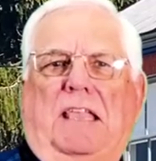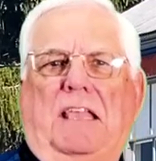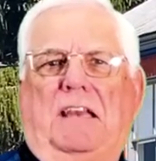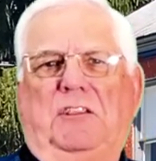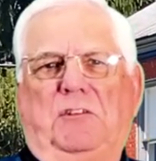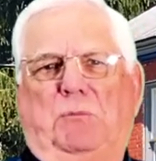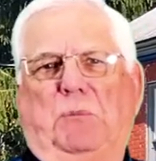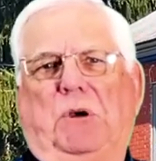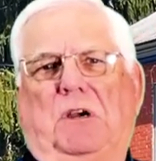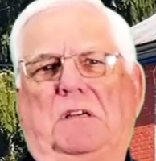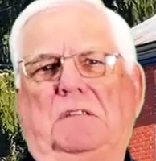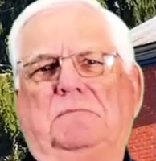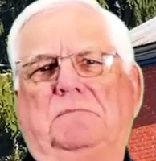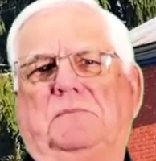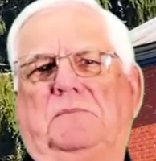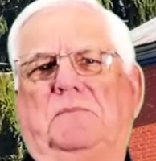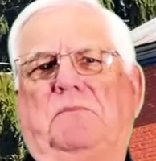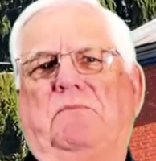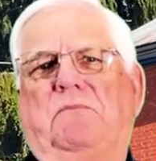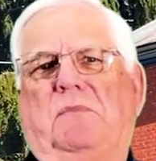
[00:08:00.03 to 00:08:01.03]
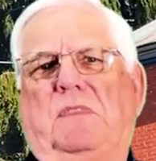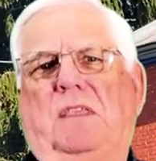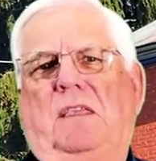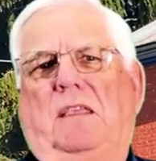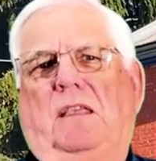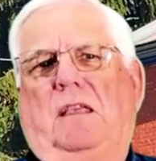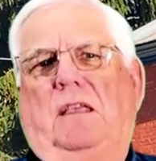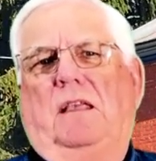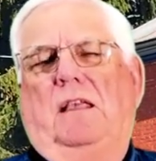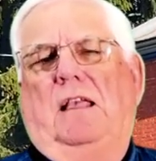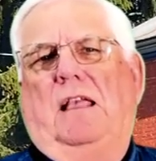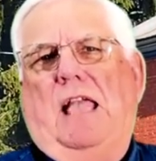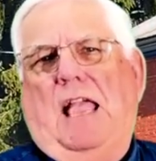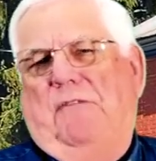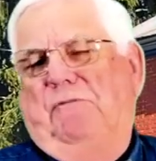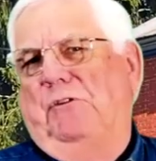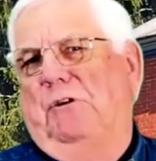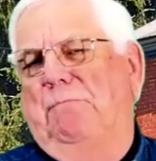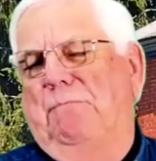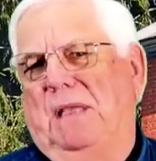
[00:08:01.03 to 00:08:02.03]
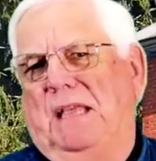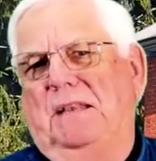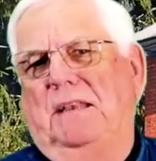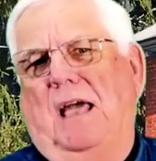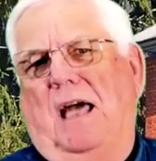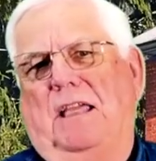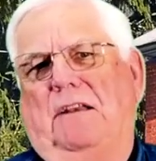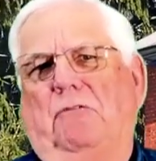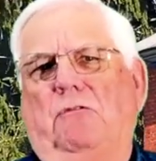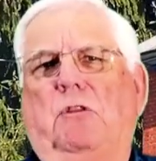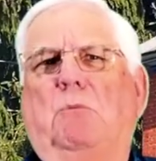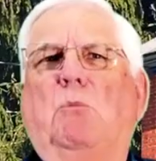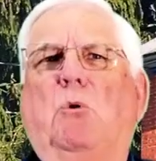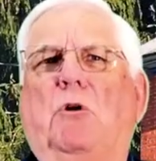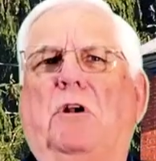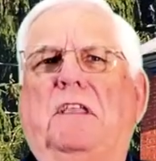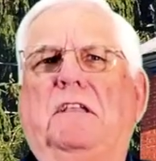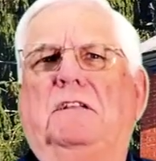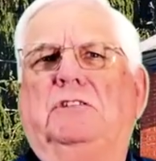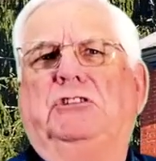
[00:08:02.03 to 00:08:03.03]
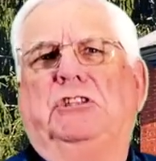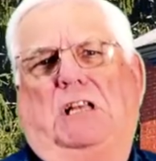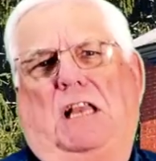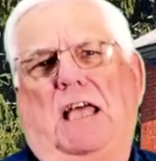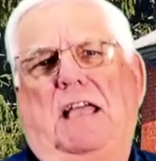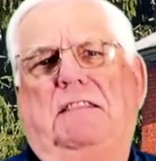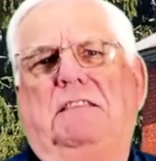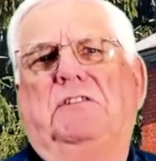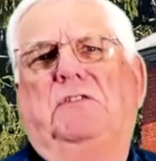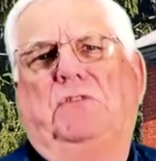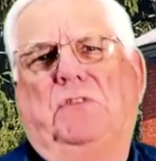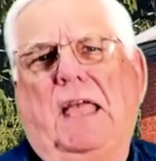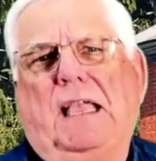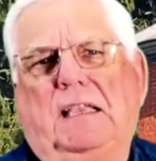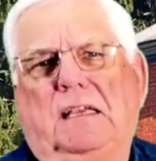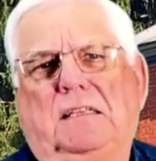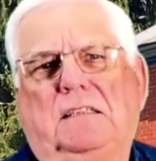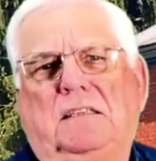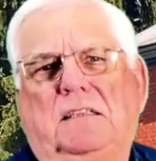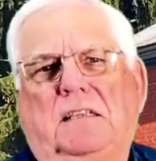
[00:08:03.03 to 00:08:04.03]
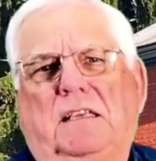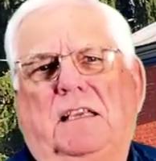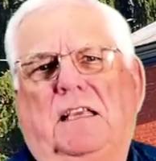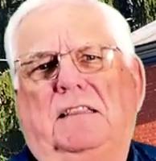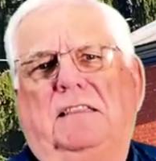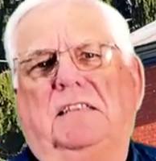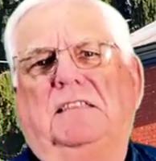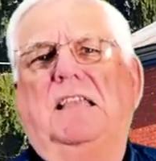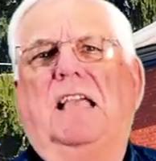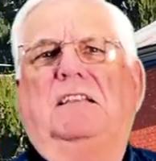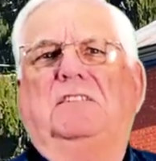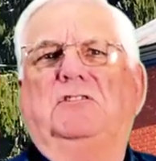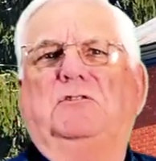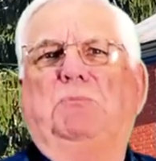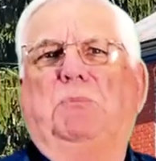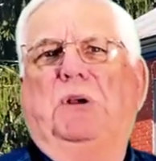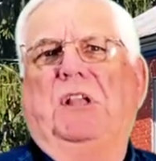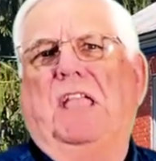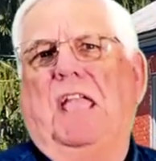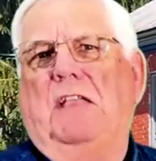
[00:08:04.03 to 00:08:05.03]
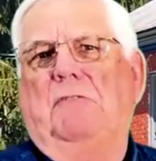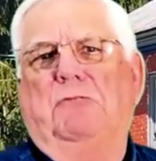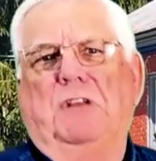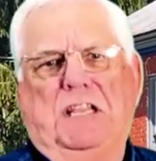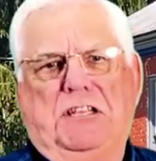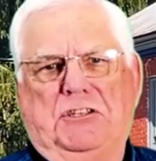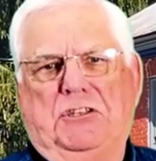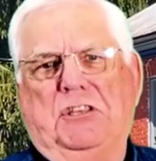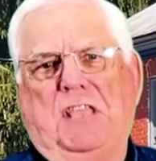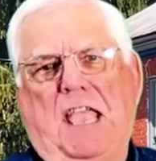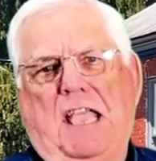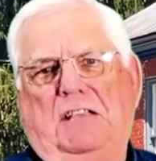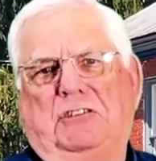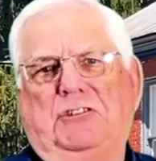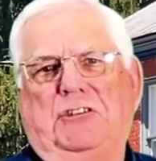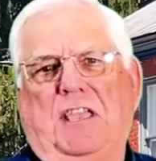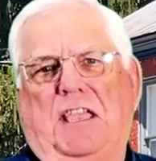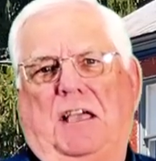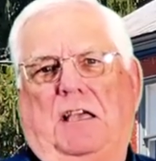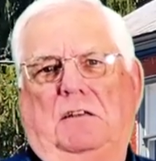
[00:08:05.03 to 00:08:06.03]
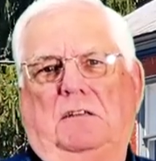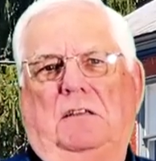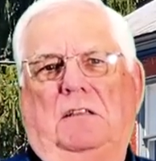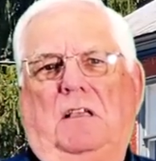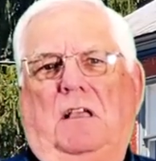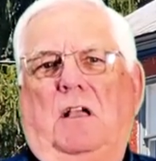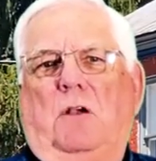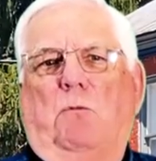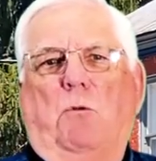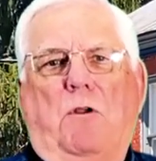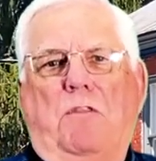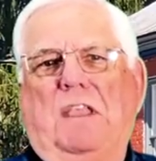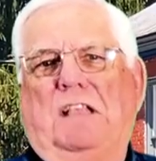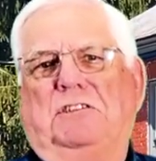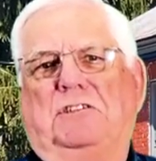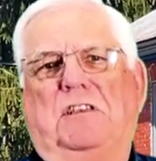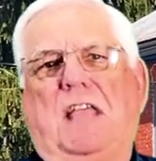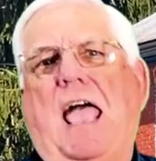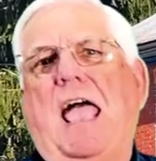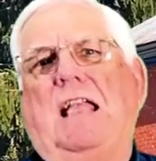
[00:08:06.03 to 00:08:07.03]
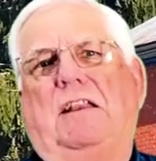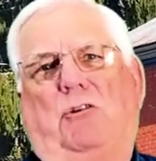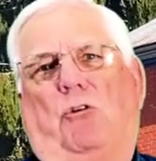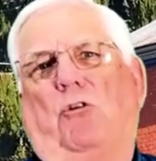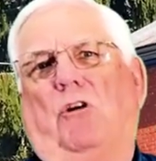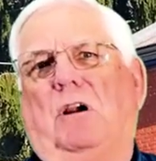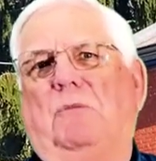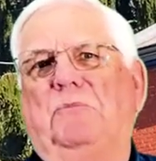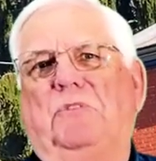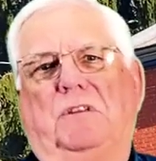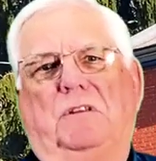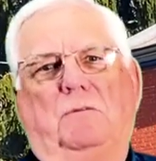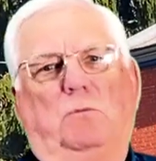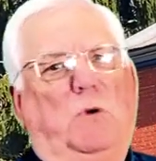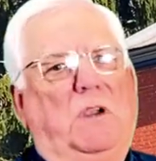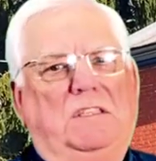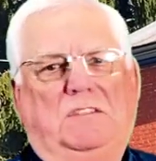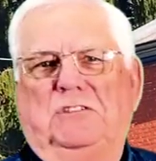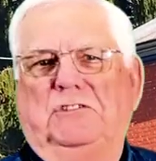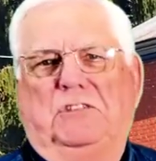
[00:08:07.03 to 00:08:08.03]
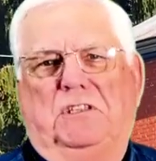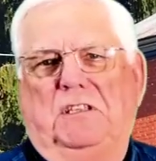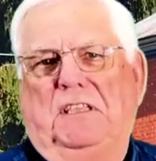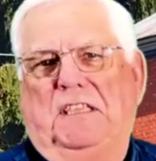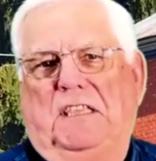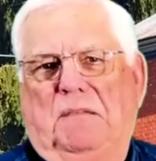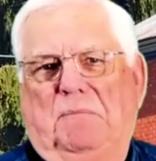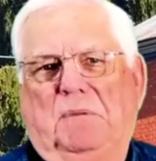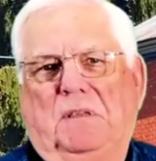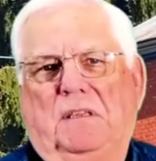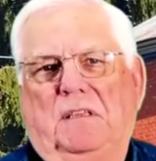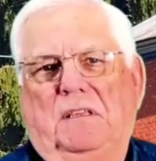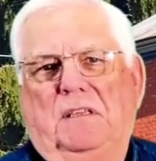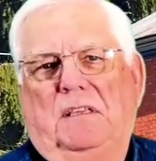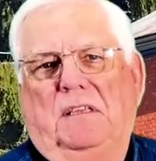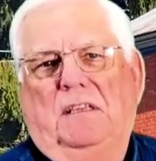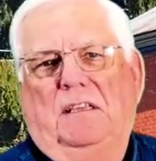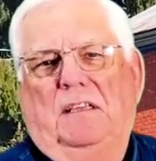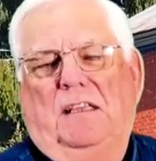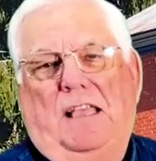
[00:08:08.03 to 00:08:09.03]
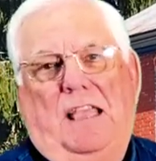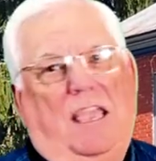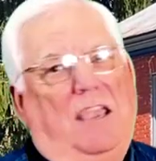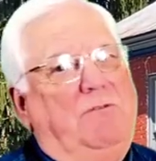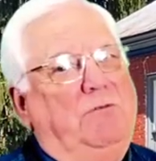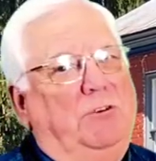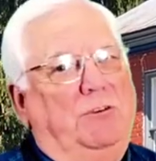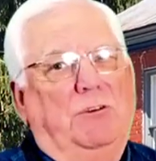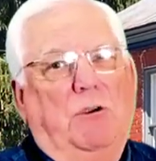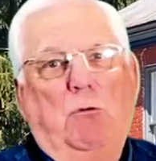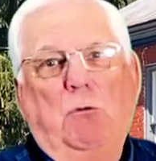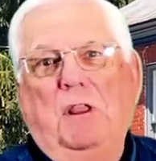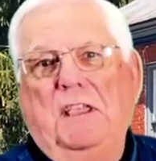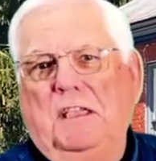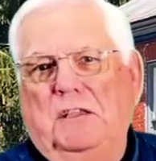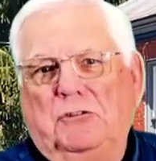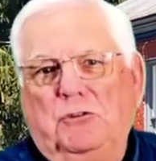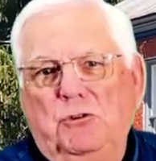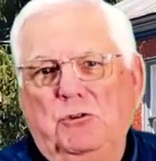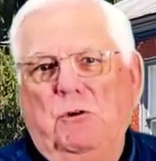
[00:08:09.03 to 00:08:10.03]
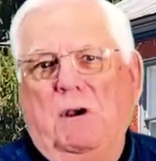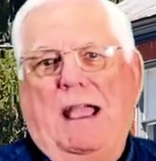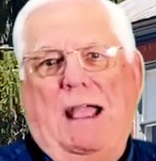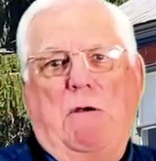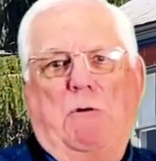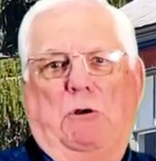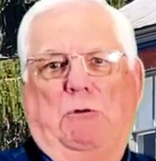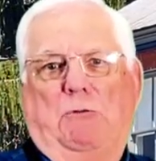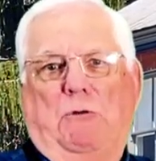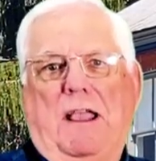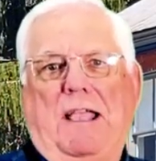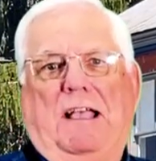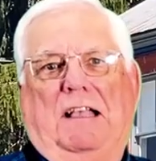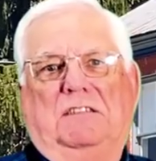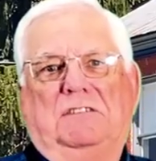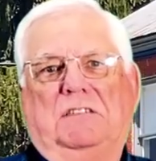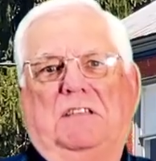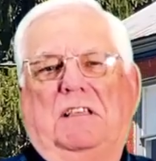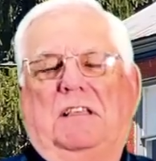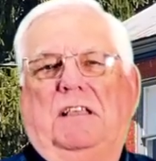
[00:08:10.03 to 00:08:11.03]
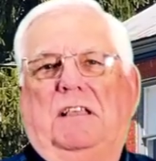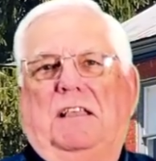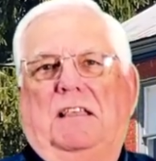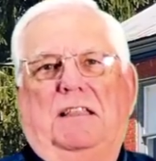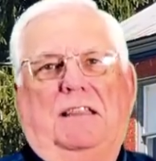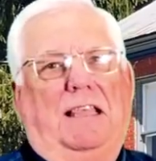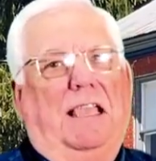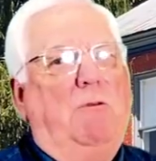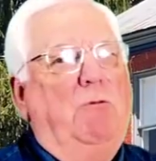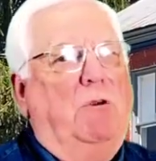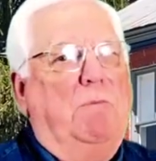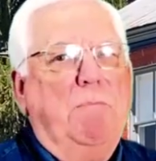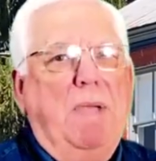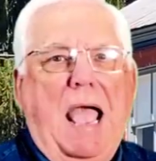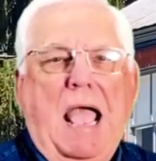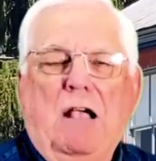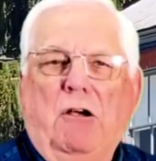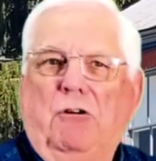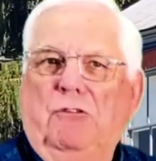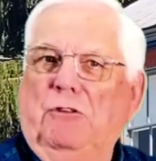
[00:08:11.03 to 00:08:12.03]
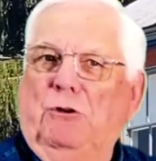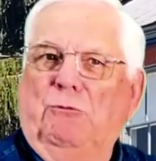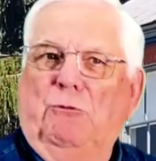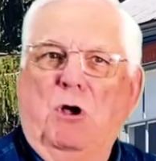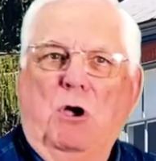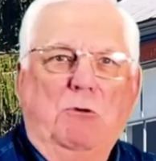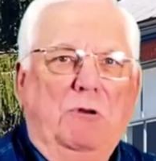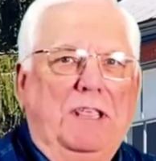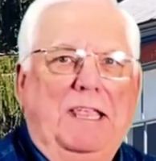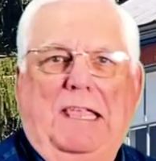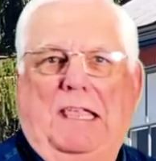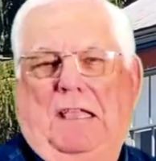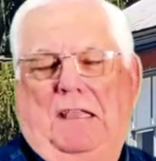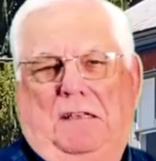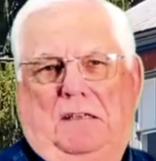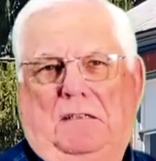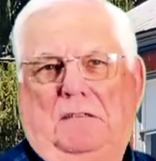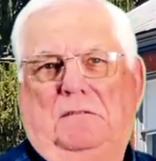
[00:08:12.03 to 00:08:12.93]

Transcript: Gettysburg. After midnight on the morning of July the 2nd, the Texas Brigade reached Cashtown, where they stacked arms and went to sleep. After only a 2-hour rest, they were back on the road again.